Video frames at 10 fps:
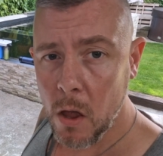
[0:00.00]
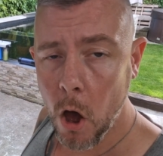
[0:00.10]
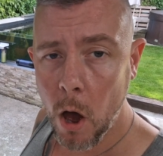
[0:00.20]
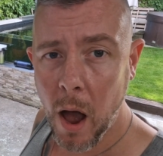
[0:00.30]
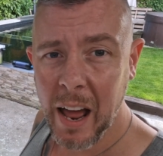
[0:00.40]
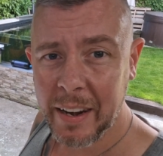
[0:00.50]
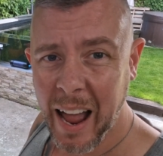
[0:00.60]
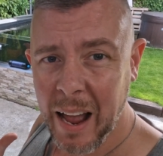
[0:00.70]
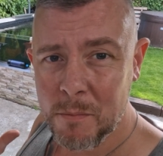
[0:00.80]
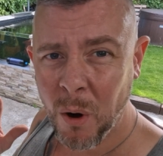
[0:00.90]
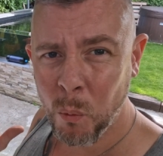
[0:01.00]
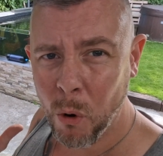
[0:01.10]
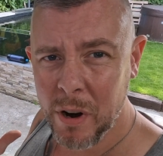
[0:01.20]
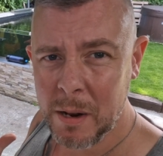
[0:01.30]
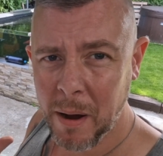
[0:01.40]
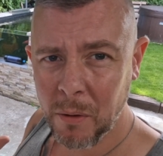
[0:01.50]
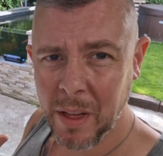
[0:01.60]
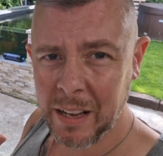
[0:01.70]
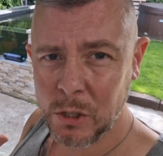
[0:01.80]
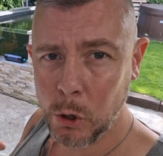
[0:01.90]
And I'm not worried about
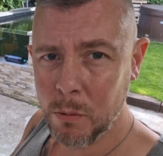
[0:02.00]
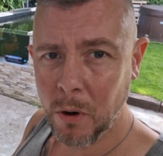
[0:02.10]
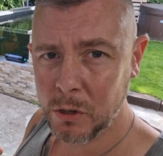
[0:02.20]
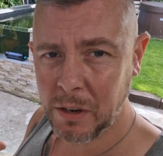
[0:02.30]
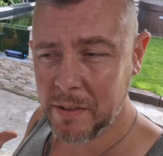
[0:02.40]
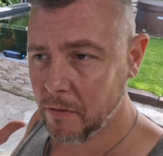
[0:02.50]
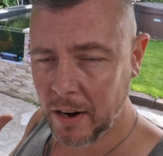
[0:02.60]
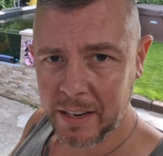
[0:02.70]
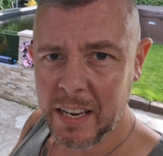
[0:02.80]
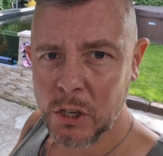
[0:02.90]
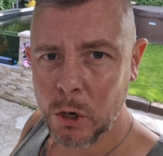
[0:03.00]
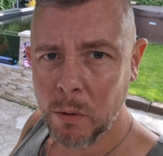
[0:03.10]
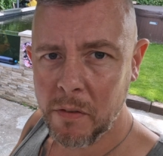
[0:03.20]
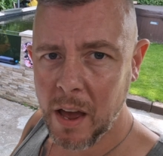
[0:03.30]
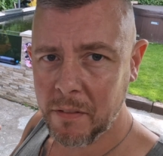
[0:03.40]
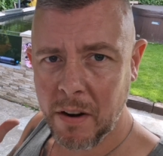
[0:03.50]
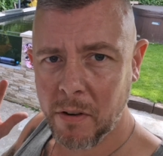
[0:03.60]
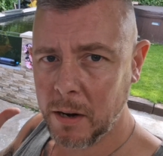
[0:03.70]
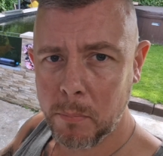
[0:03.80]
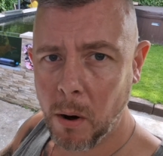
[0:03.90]
that too much. I've never had an issue with it. I've never
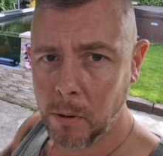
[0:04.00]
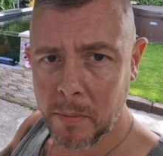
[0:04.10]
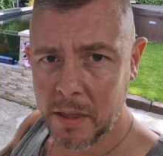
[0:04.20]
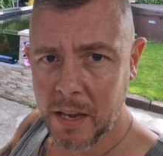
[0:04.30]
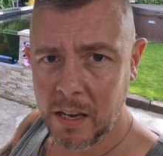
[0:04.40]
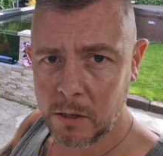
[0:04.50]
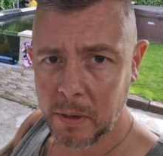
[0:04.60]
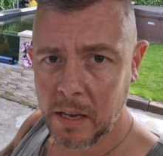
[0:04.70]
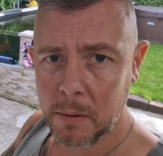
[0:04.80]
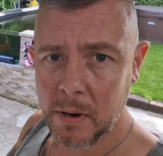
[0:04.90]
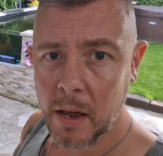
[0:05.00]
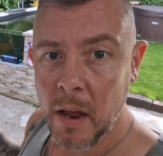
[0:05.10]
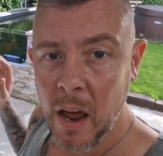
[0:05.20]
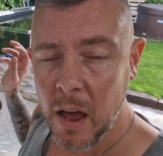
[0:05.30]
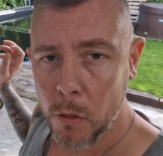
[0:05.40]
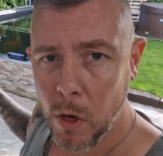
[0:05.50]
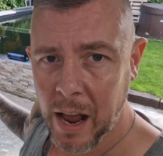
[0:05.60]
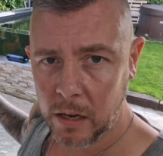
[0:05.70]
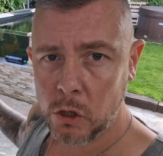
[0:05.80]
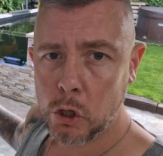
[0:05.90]
had a problem in the years I've been keeping it.
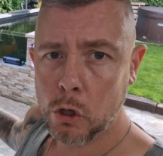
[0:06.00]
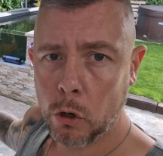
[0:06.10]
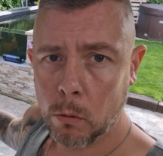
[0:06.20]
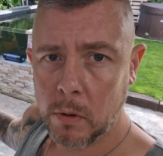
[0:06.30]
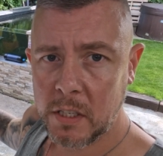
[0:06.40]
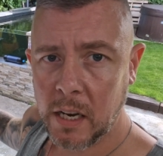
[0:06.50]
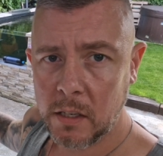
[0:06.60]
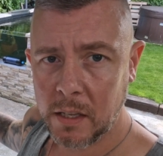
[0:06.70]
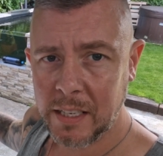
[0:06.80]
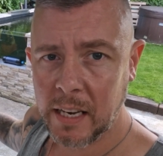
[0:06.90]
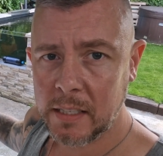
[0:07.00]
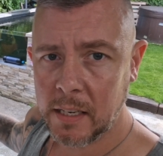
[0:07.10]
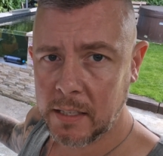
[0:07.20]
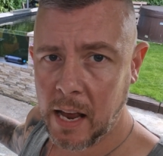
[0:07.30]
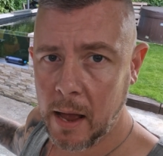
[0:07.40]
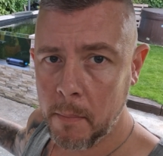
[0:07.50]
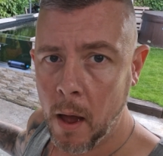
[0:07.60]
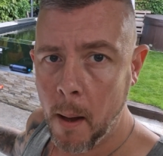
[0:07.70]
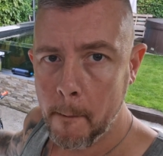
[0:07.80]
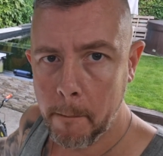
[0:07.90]
That has stood up to the test of time.
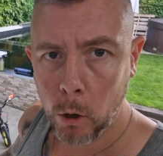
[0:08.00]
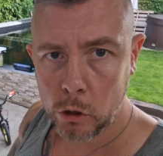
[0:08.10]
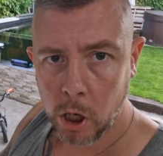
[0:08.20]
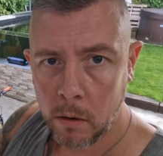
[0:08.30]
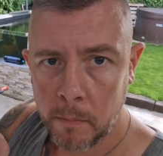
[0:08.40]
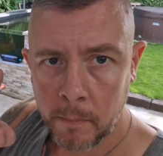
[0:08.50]
But,